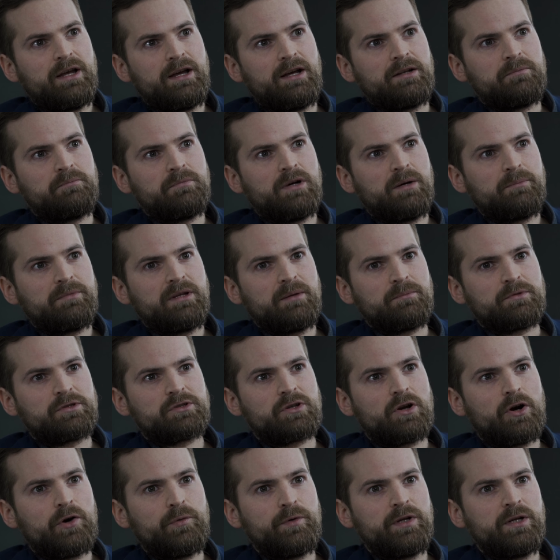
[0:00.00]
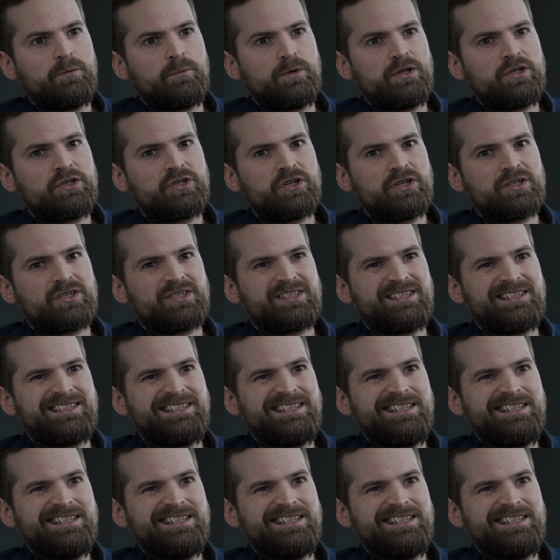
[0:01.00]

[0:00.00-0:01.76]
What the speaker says: at Mommy I'm Sorry, we just